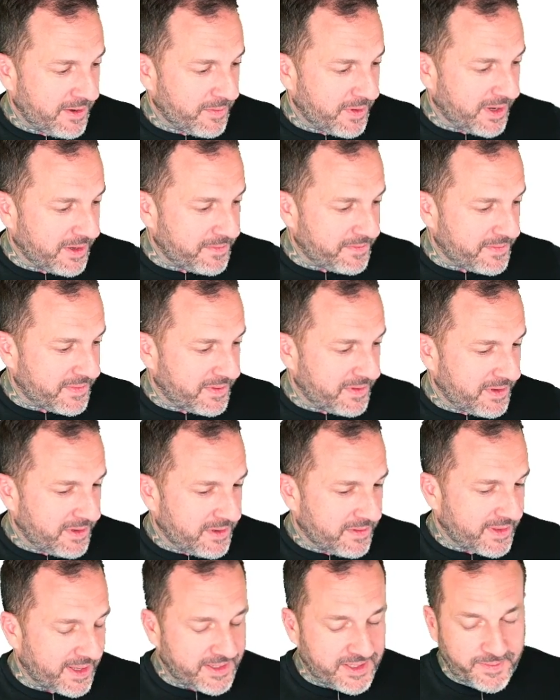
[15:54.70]
Well,
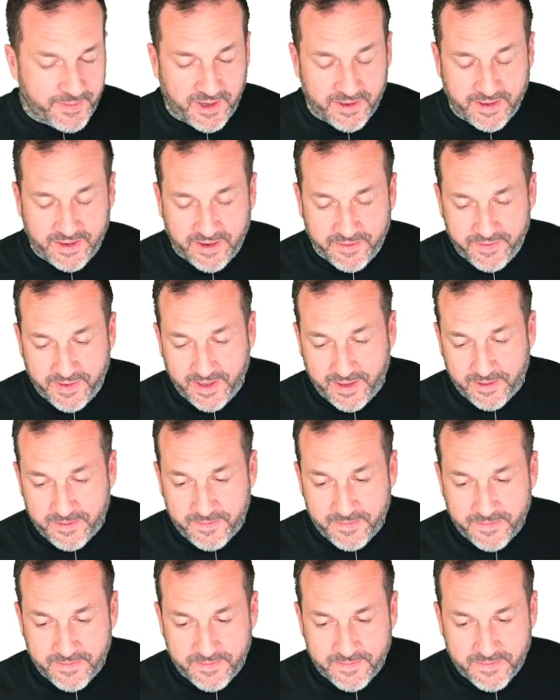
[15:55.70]
that's about enough here.
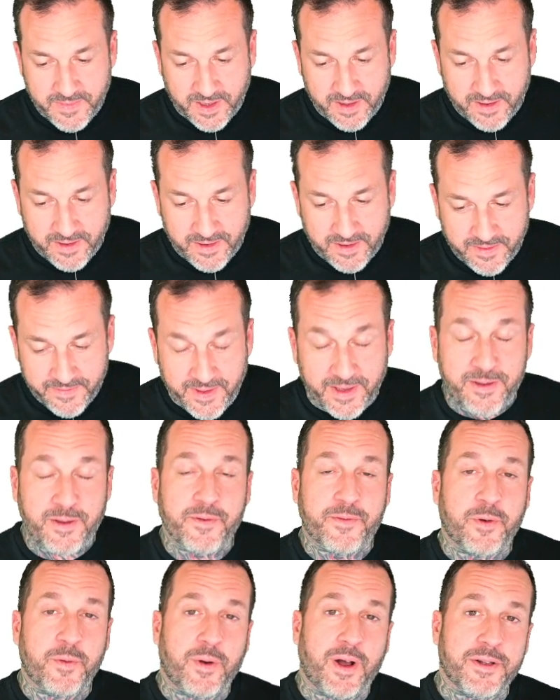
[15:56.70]
Uh, thank
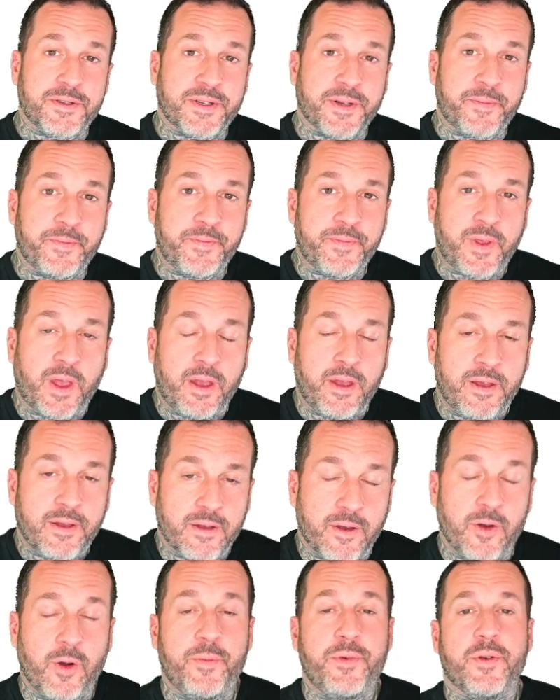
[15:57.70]
you for watching.
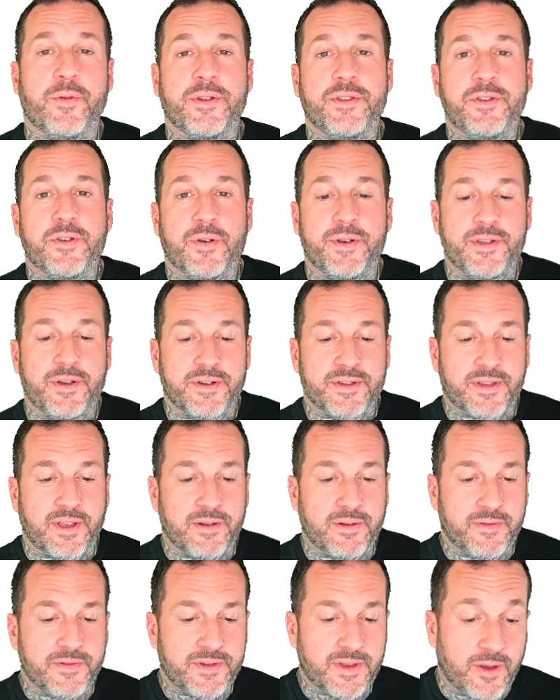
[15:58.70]
I hope you enjoyed
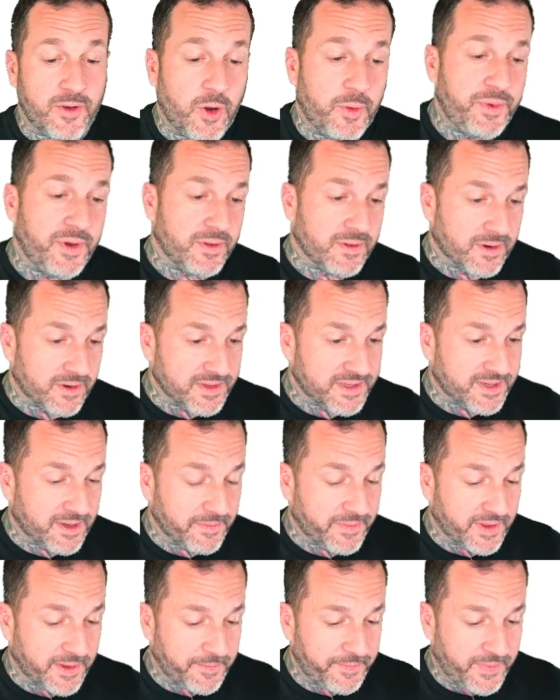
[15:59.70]
yourselves. I hope you learned
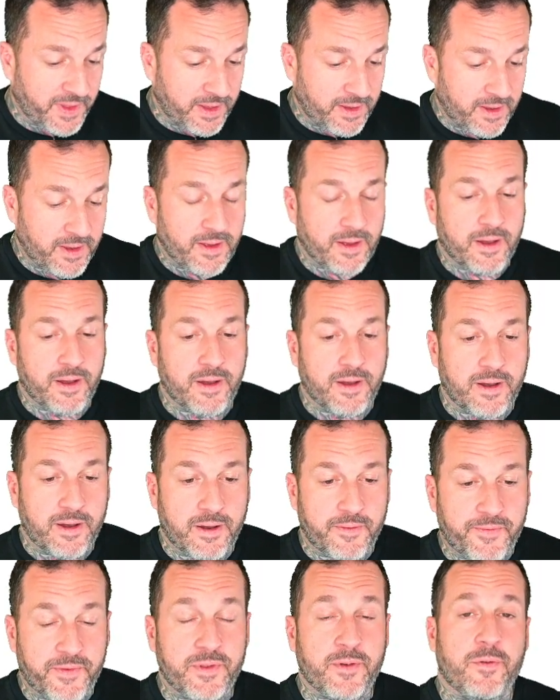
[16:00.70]
something.
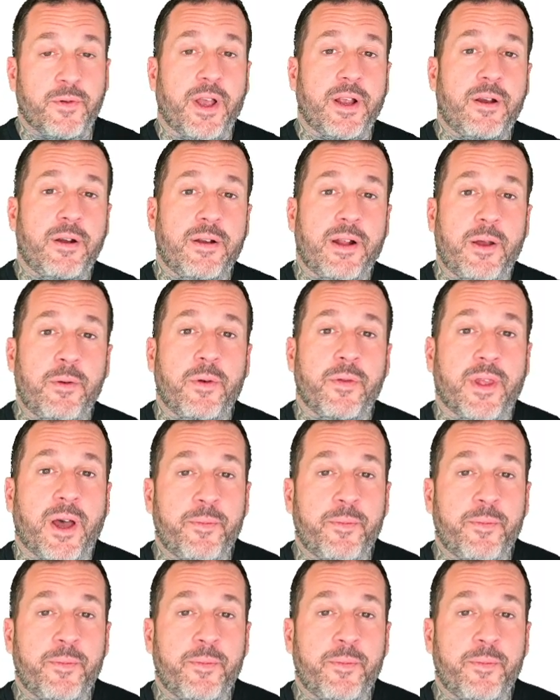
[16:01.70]
Uh, for the record, I will